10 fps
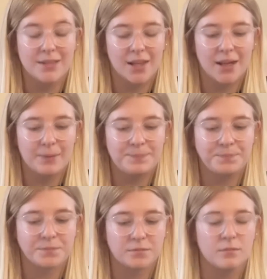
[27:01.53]
to them.
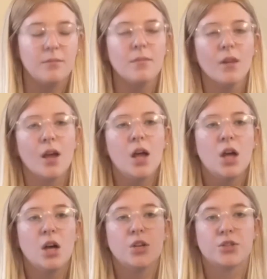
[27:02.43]

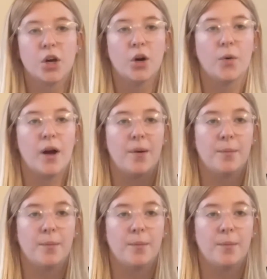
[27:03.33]
So